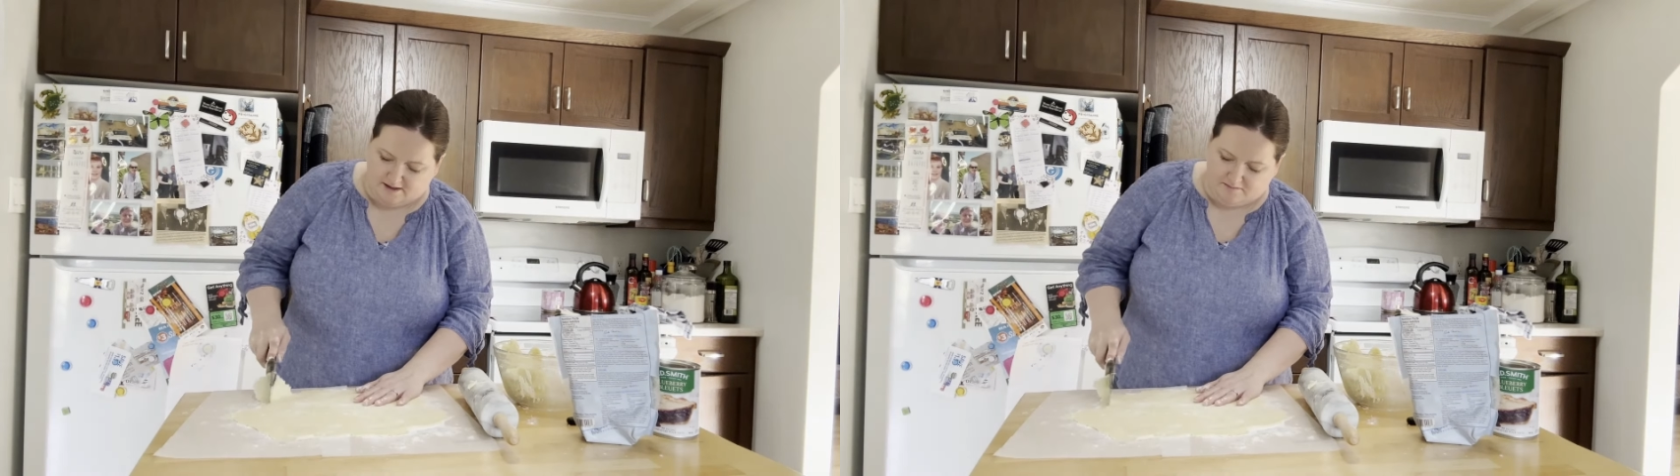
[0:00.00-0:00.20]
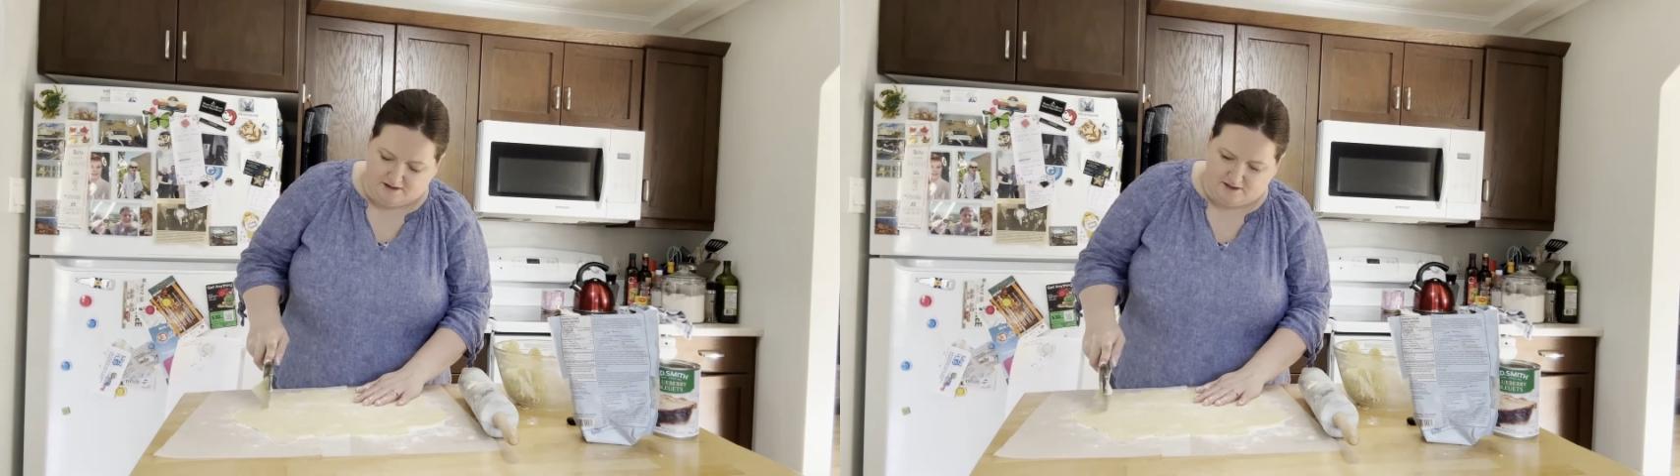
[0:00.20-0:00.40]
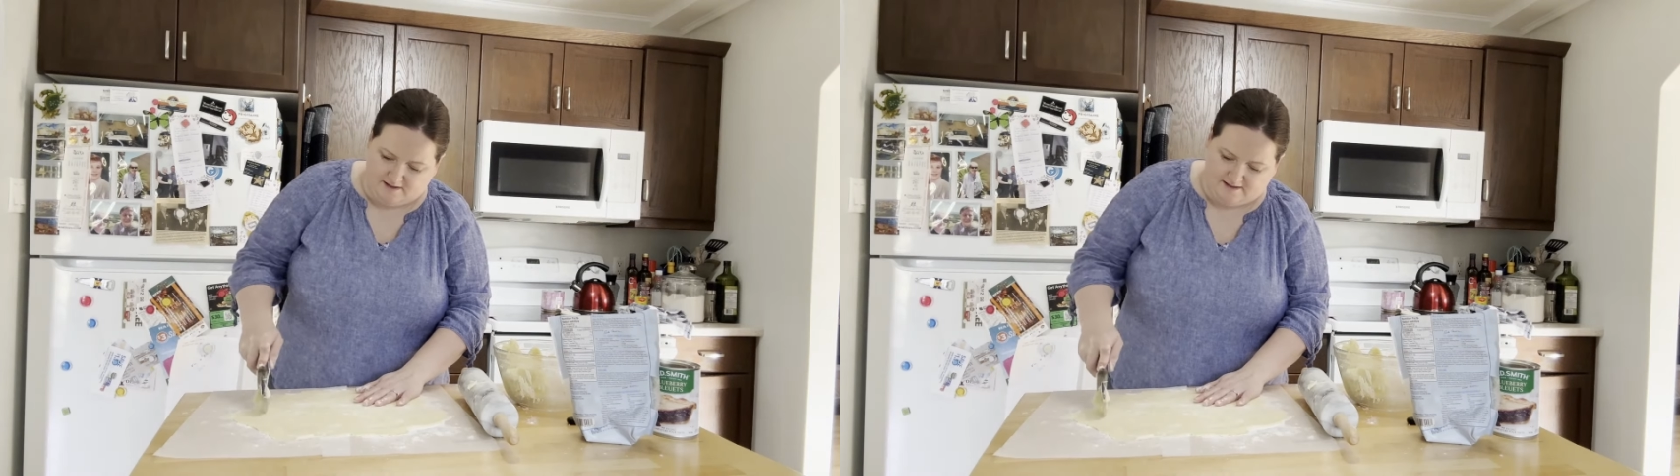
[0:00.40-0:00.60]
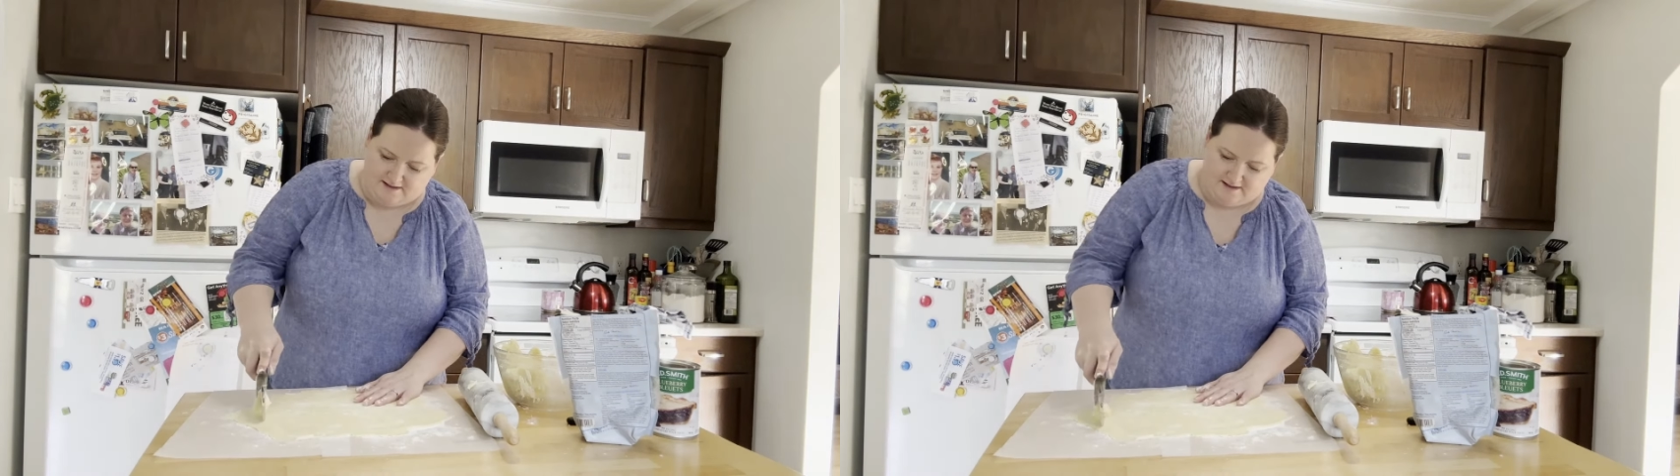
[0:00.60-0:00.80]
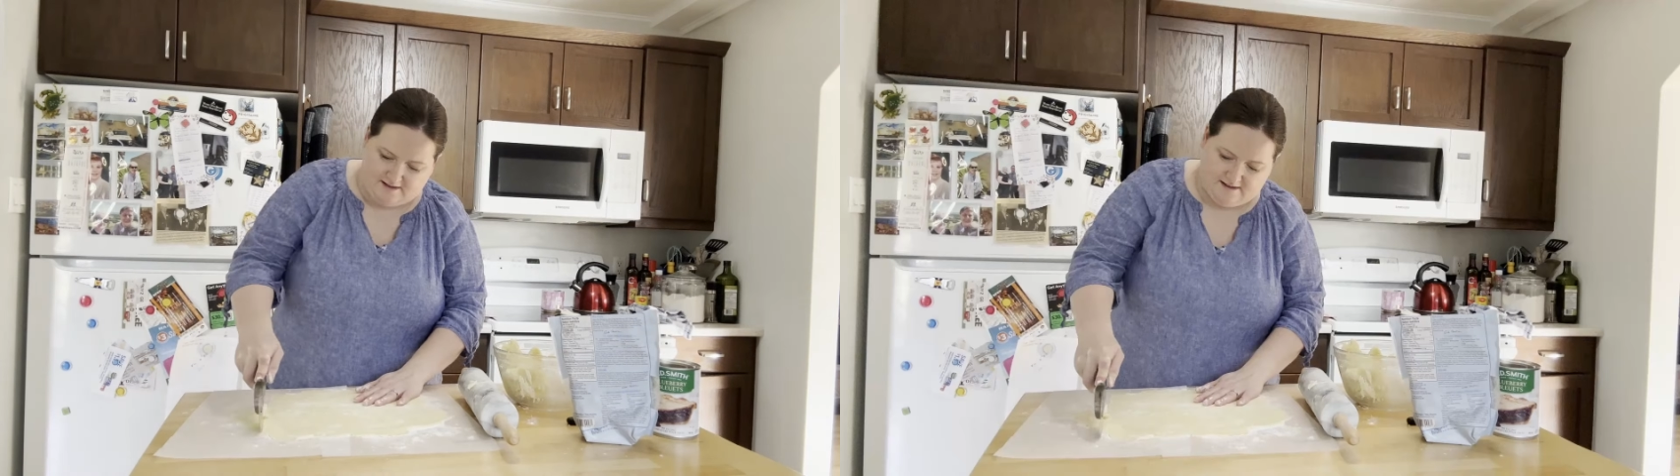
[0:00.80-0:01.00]
by
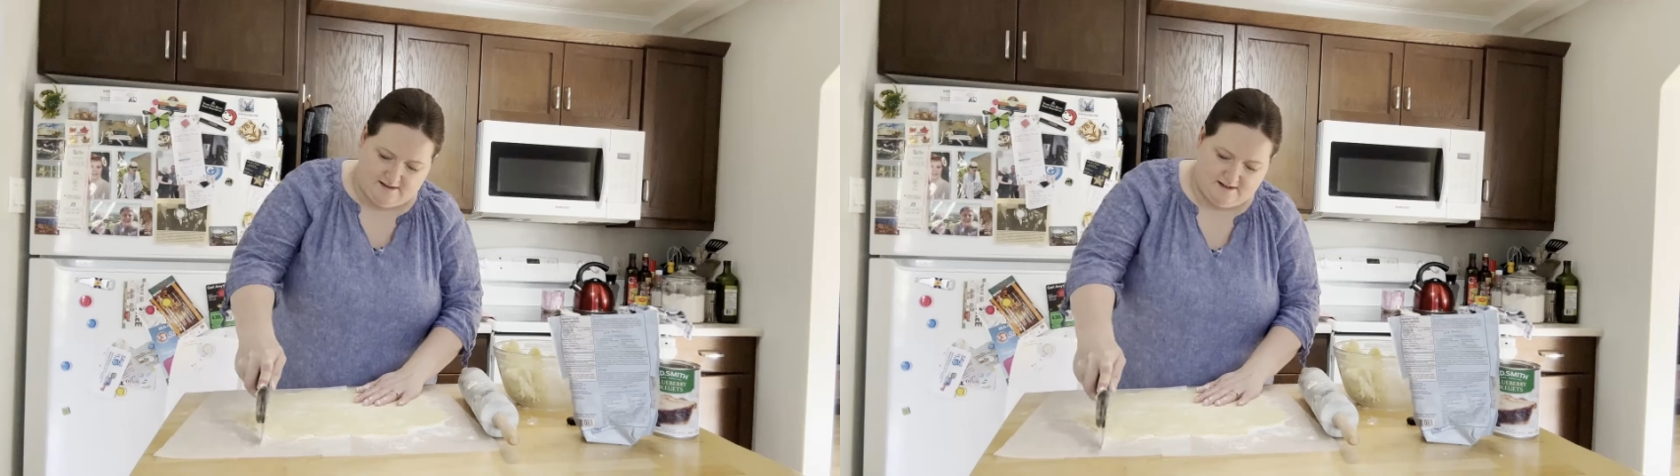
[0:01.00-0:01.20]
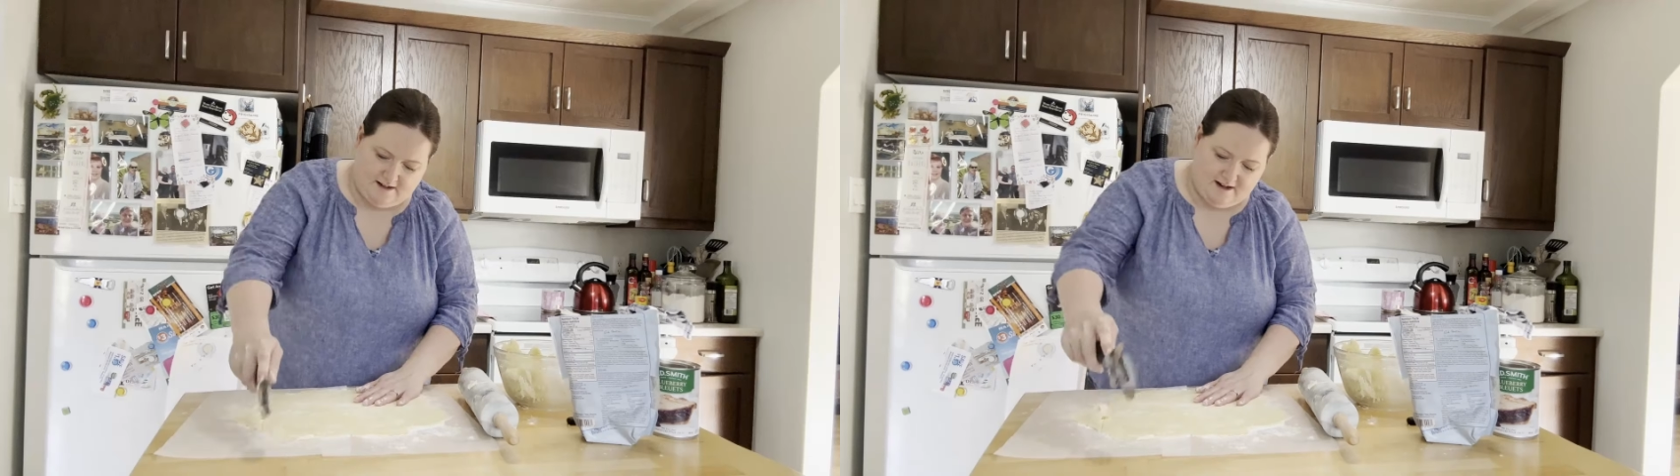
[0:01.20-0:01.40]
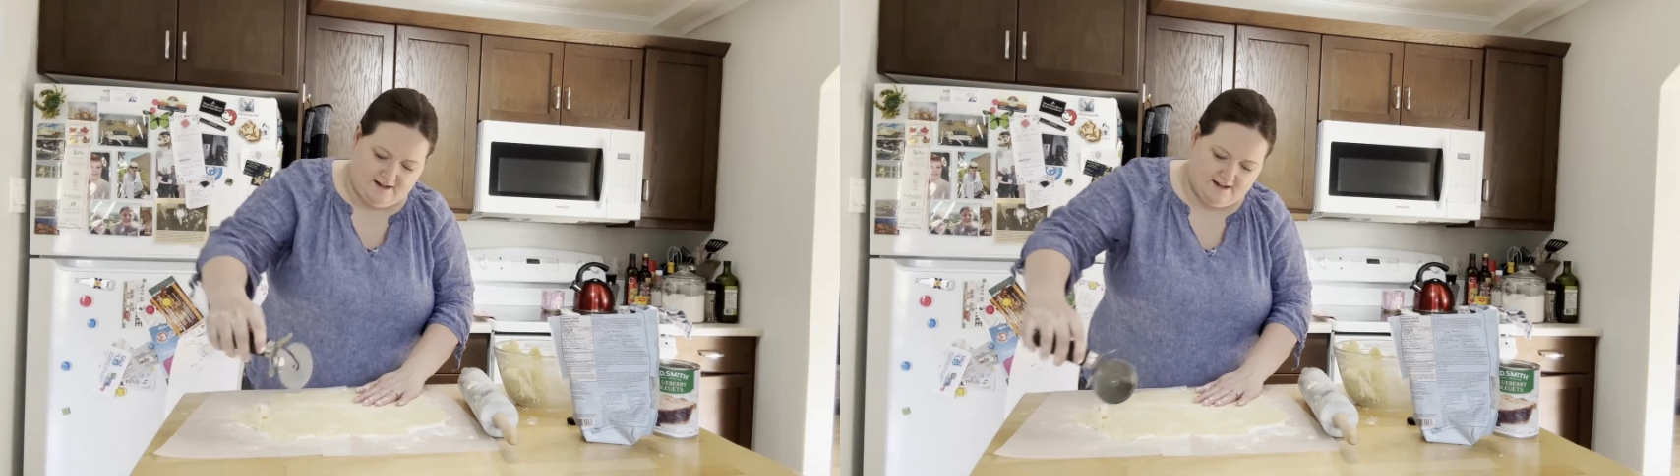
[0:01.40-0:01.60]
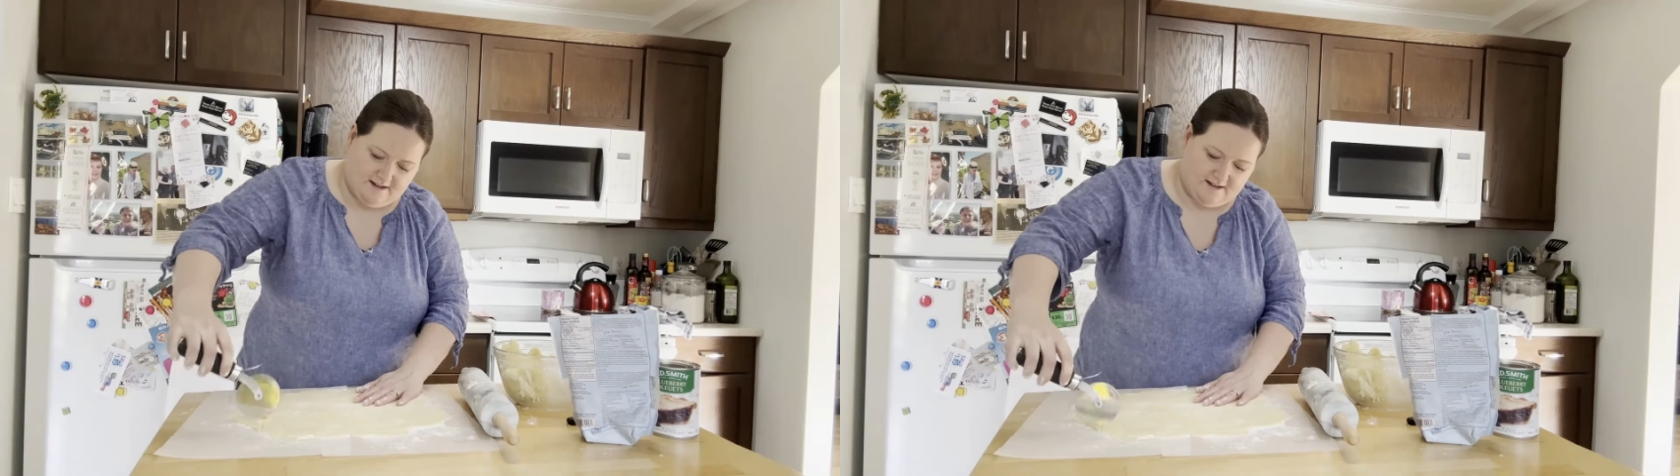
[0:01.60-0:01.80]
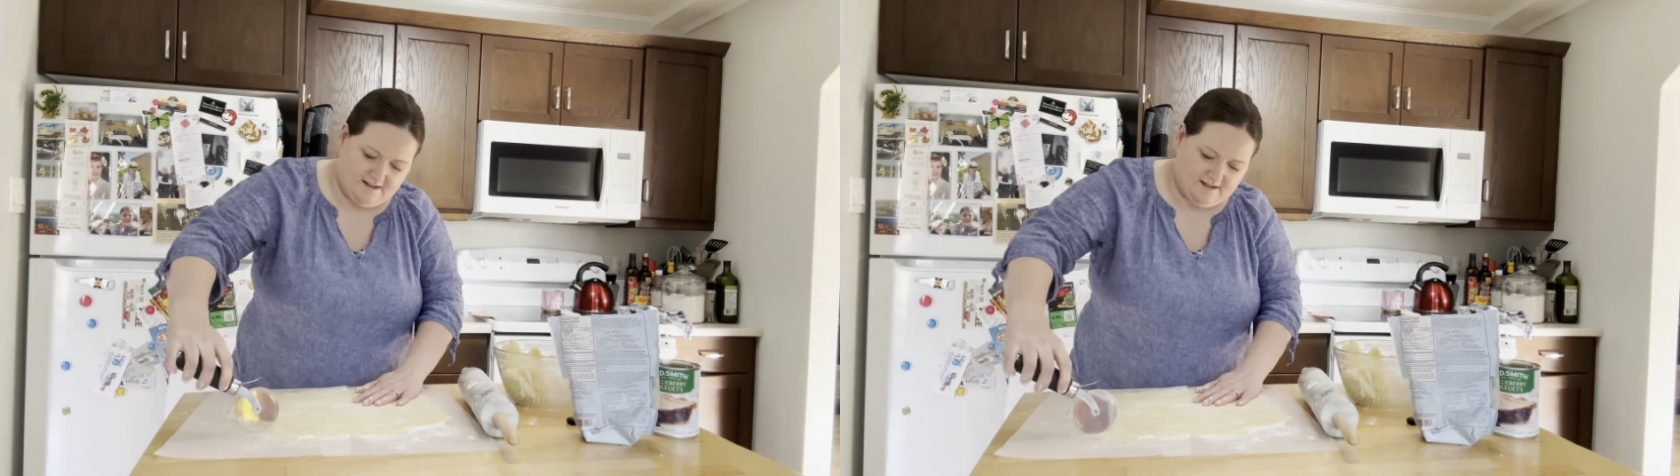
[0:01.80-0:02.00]
just cutting